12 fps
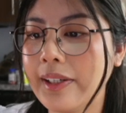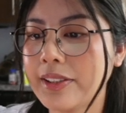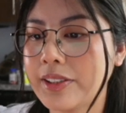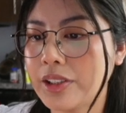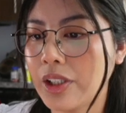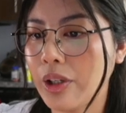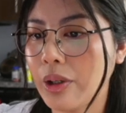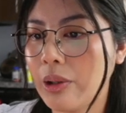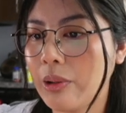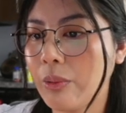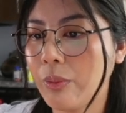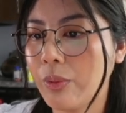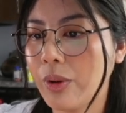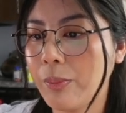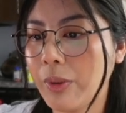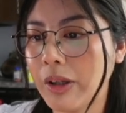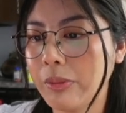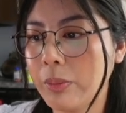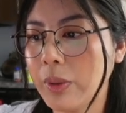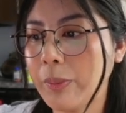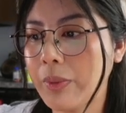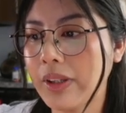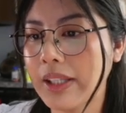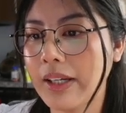So we'll probably
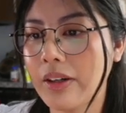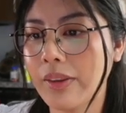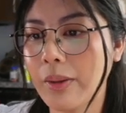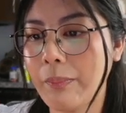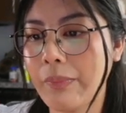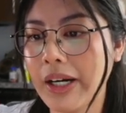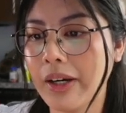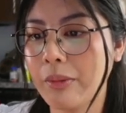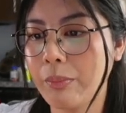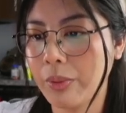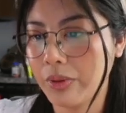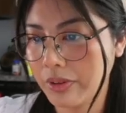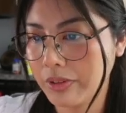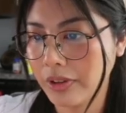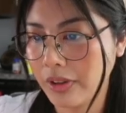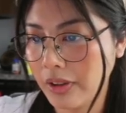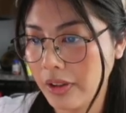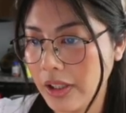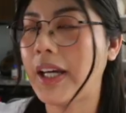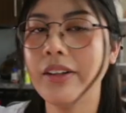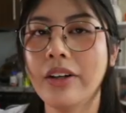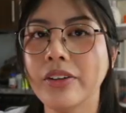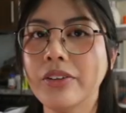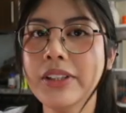put that on the back burner. And
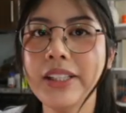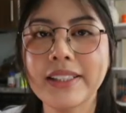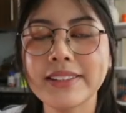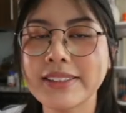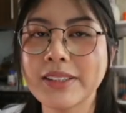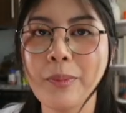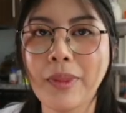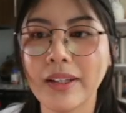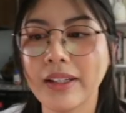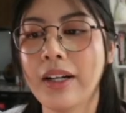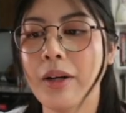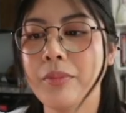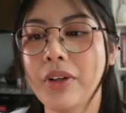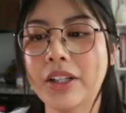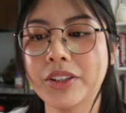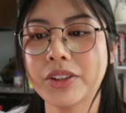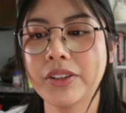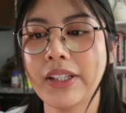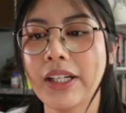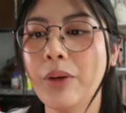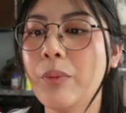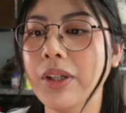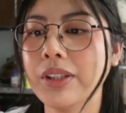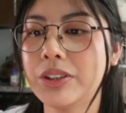not only is it something that I'm not sure that I
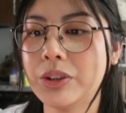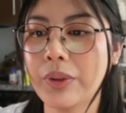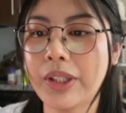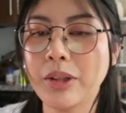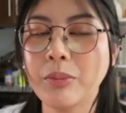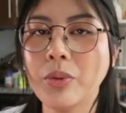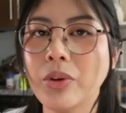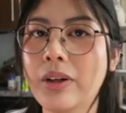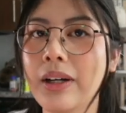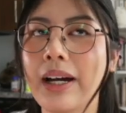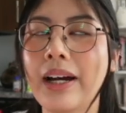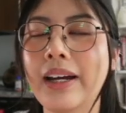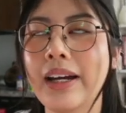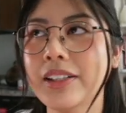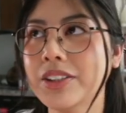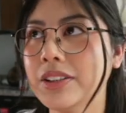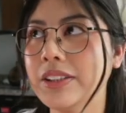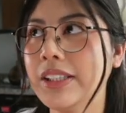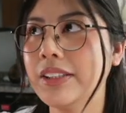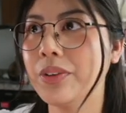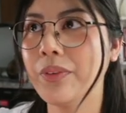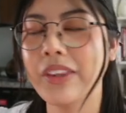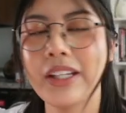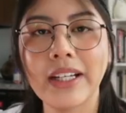want to do anymore, I actually
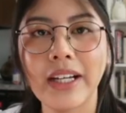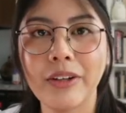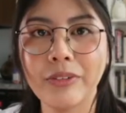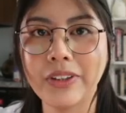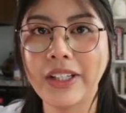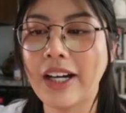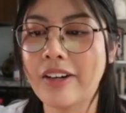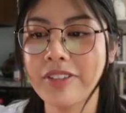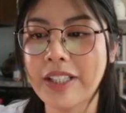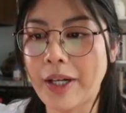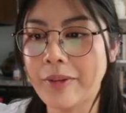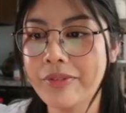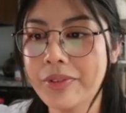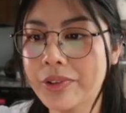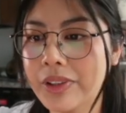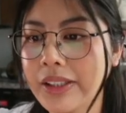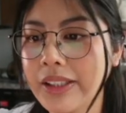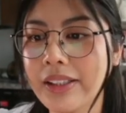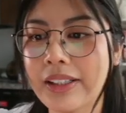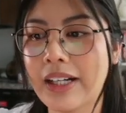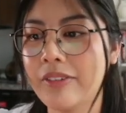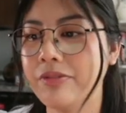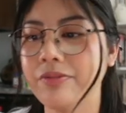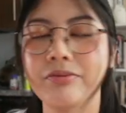don't think I really have time for it.
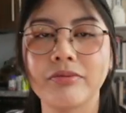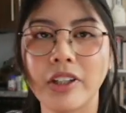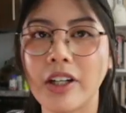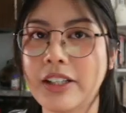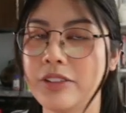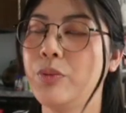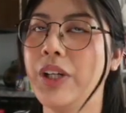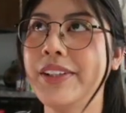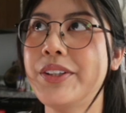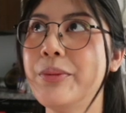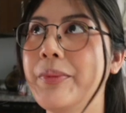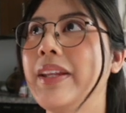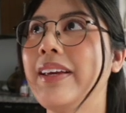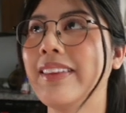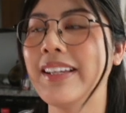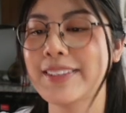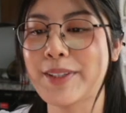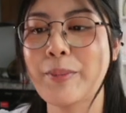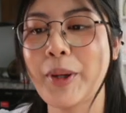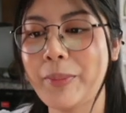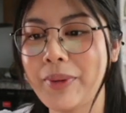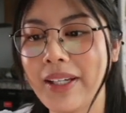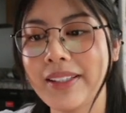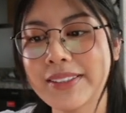I've got way too many things on my
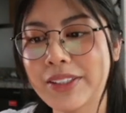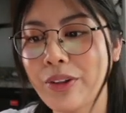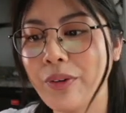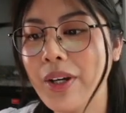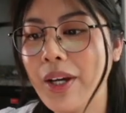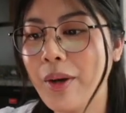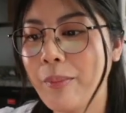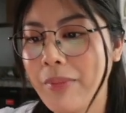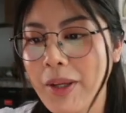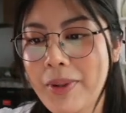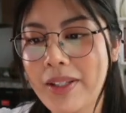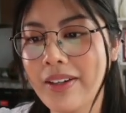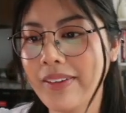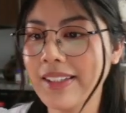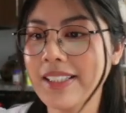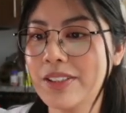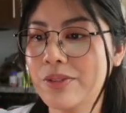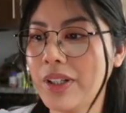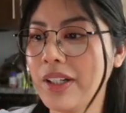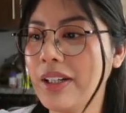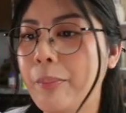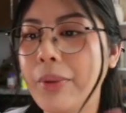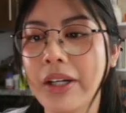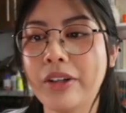plate, so maybe not this
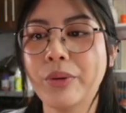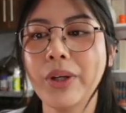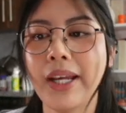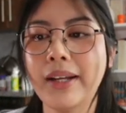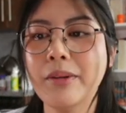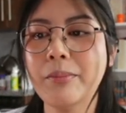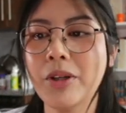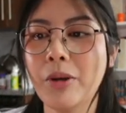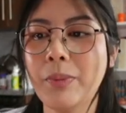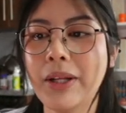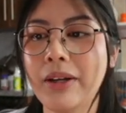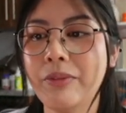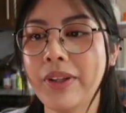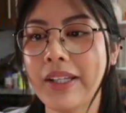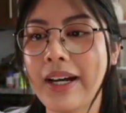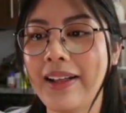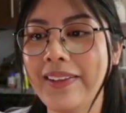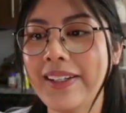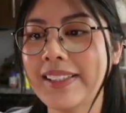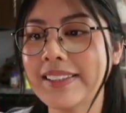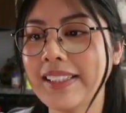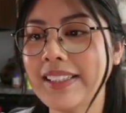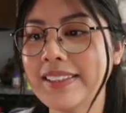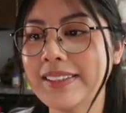one. But create a meal plan with Alex
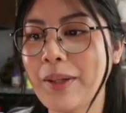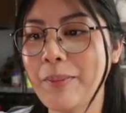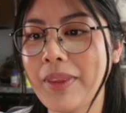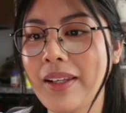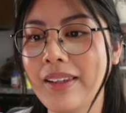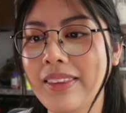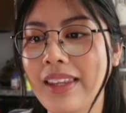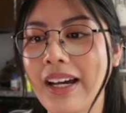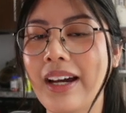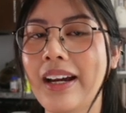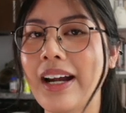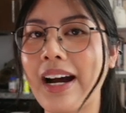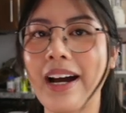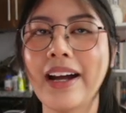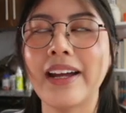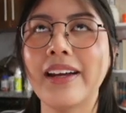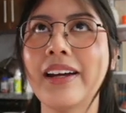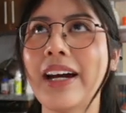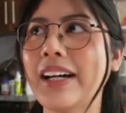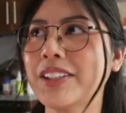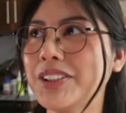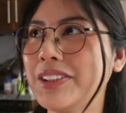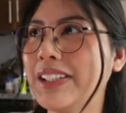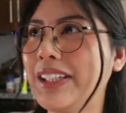is something that I
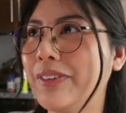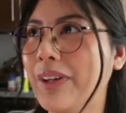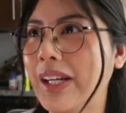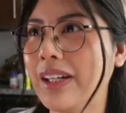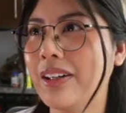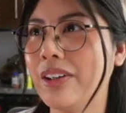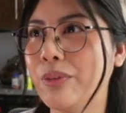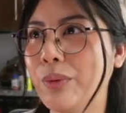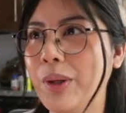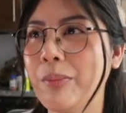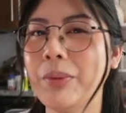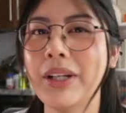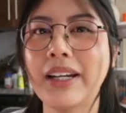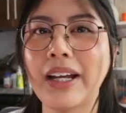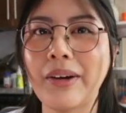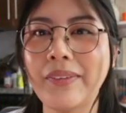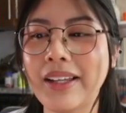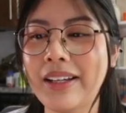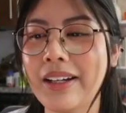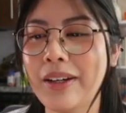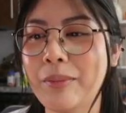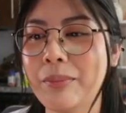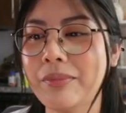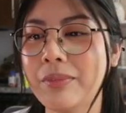actually created on a whim, but now that
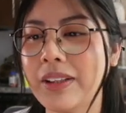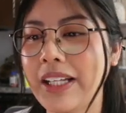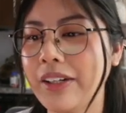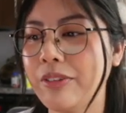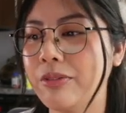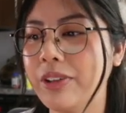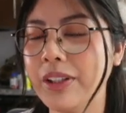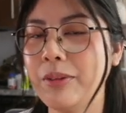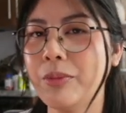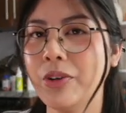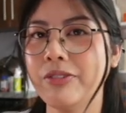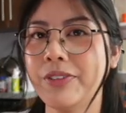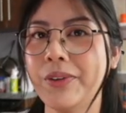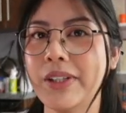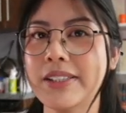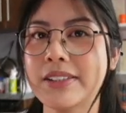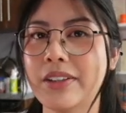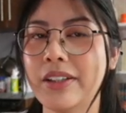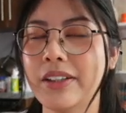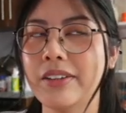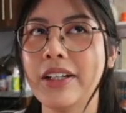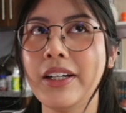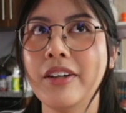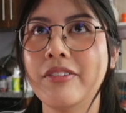I'm like really more focused on
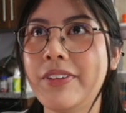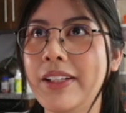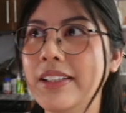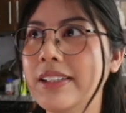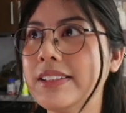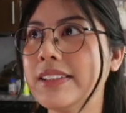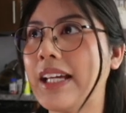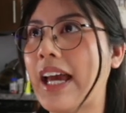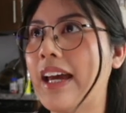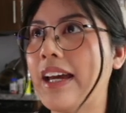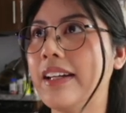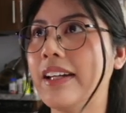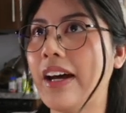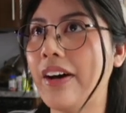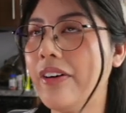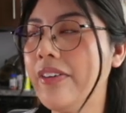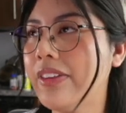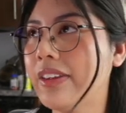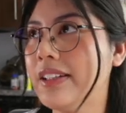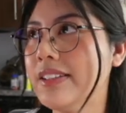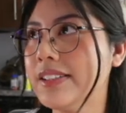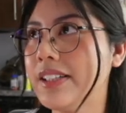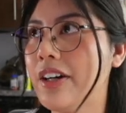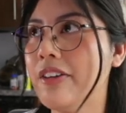fitness and health and
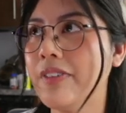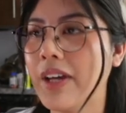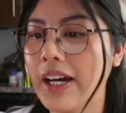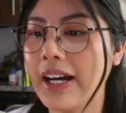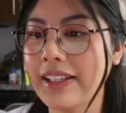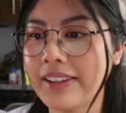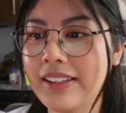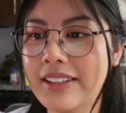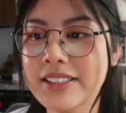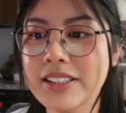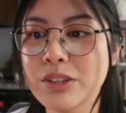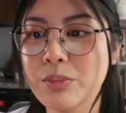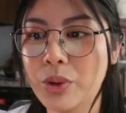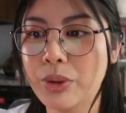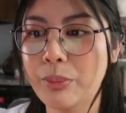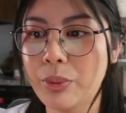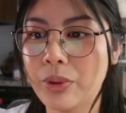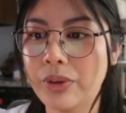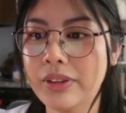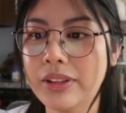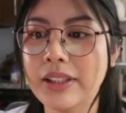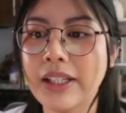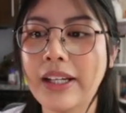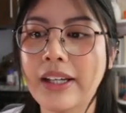stuff, I think this is more
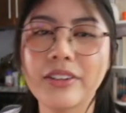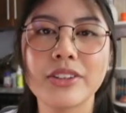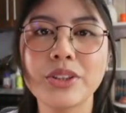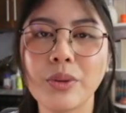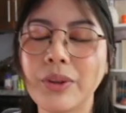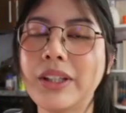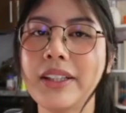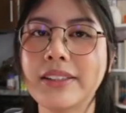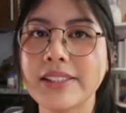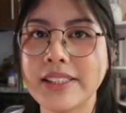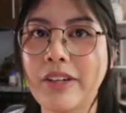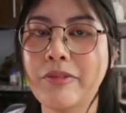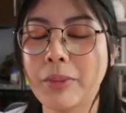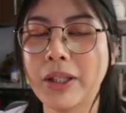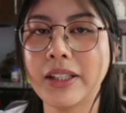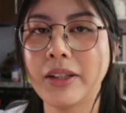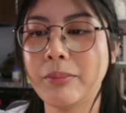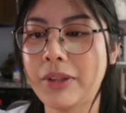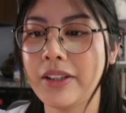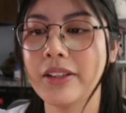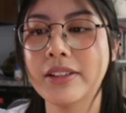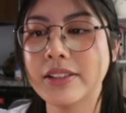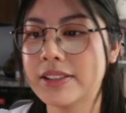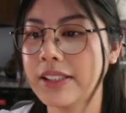important. And also we need to save money
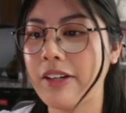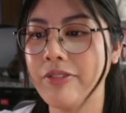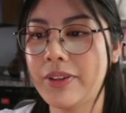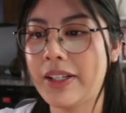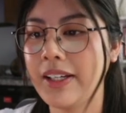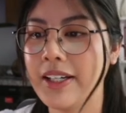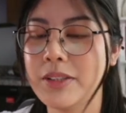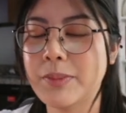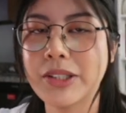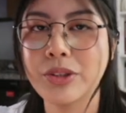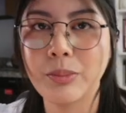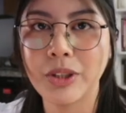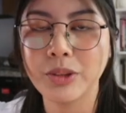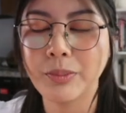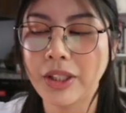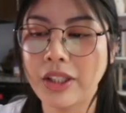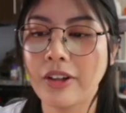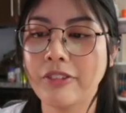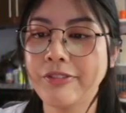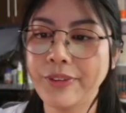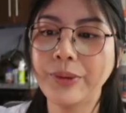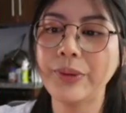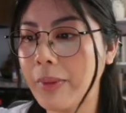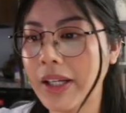because I feel like I spend too much money on
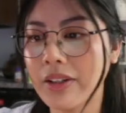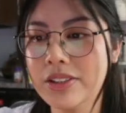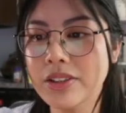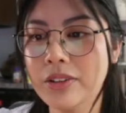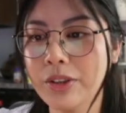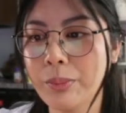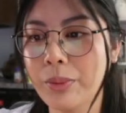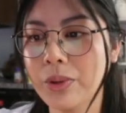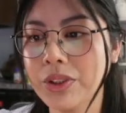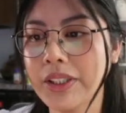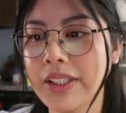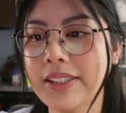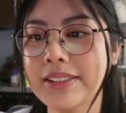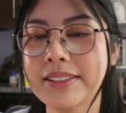food. And also learn Portuguese.